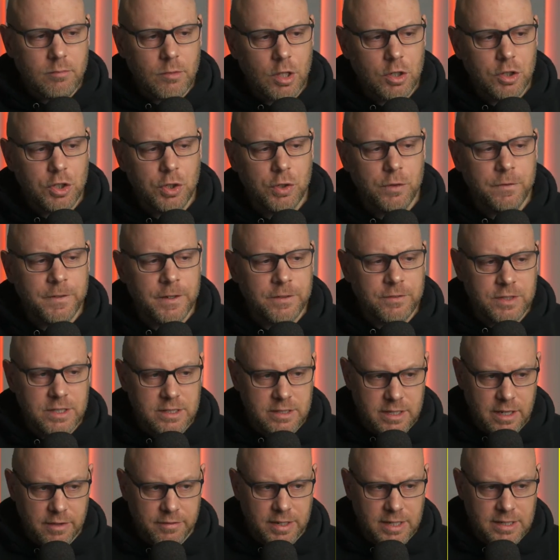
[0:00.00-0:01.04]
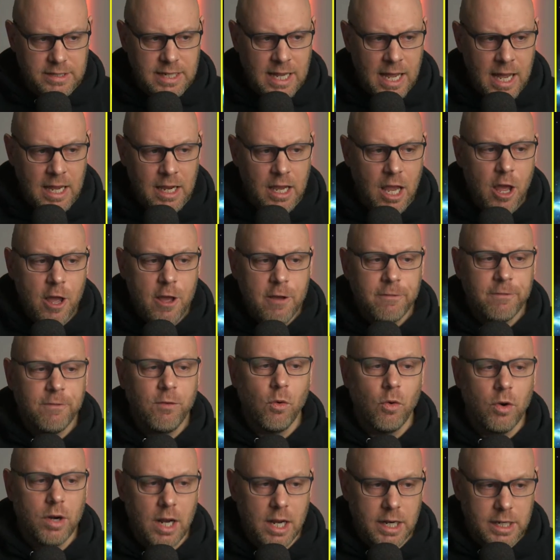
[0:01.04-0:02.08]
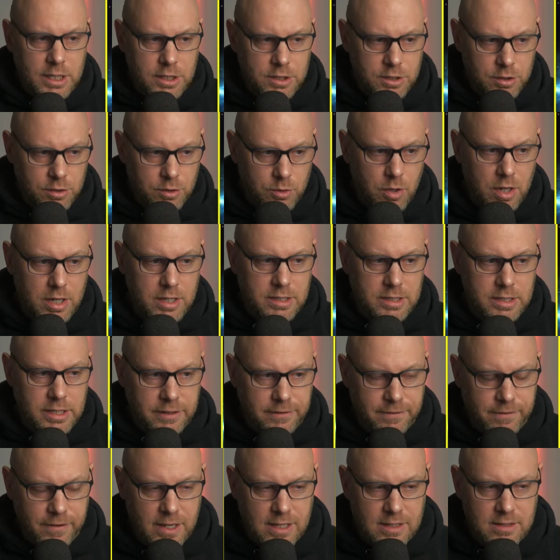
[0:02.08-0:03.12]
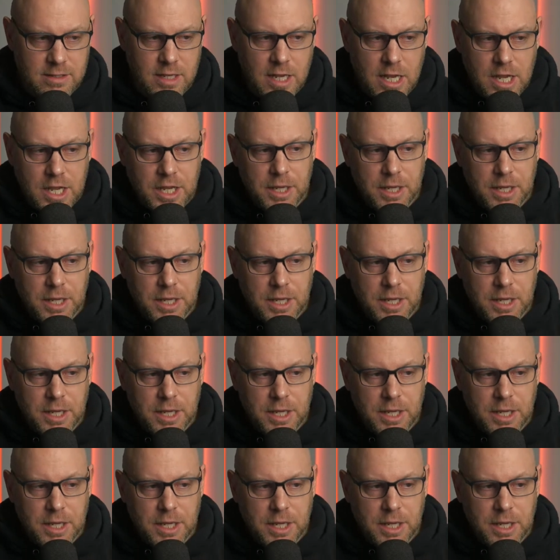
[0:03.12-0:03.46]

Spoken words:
257 attack, 492 defense,